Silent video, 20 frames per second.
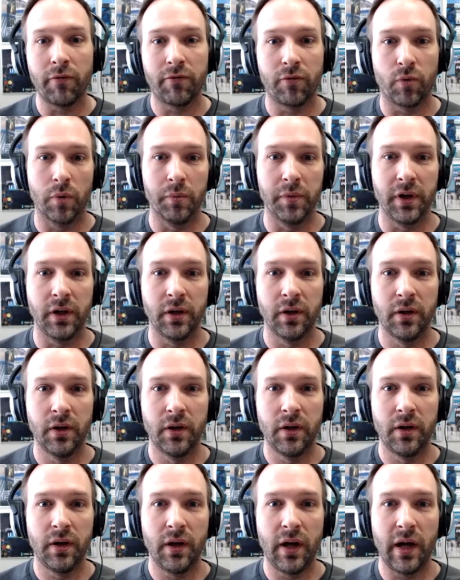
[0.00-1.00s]
for me
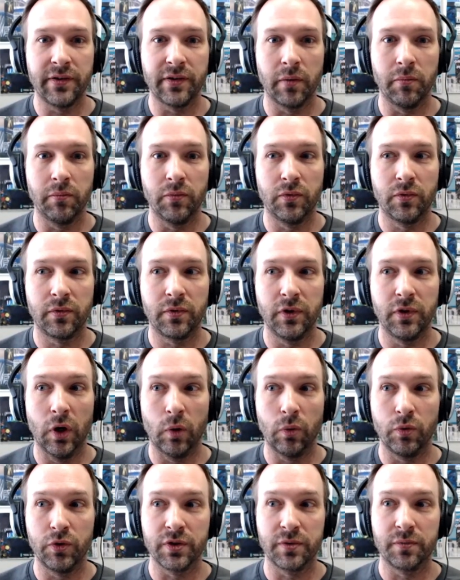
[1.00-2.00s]
as i'm you
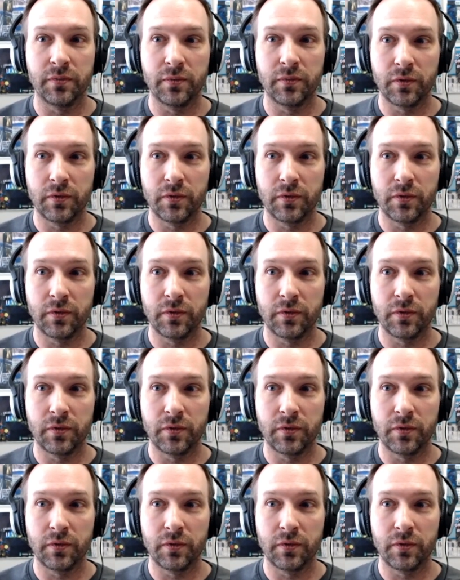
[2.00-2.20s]
know just